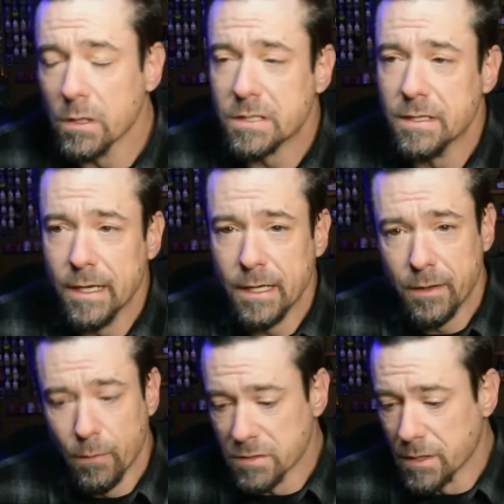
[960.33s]
that there was a
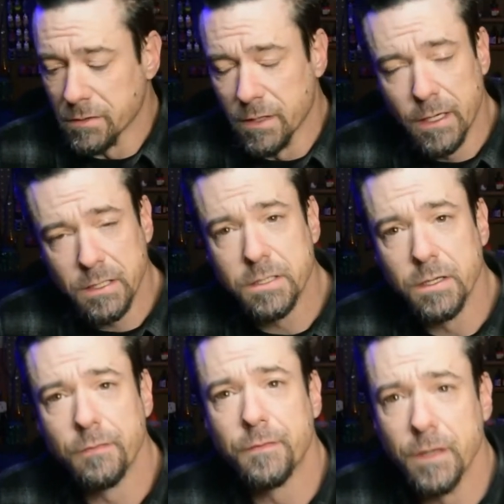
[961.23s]
lot of stuff
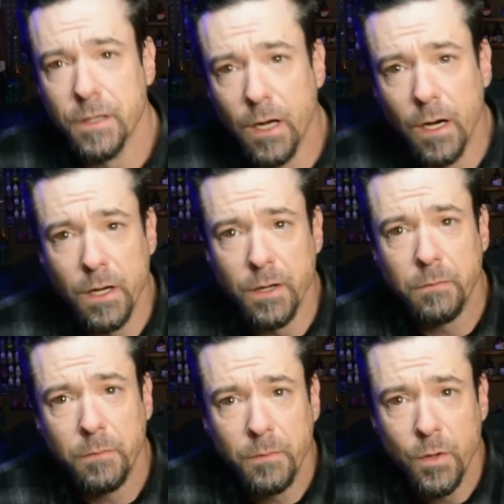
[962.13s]
that
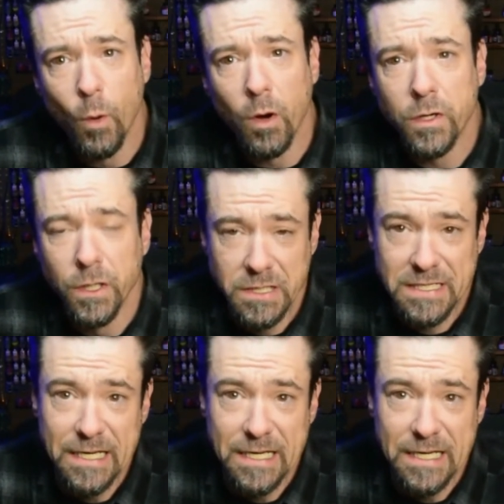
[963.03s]
you all couldn't see.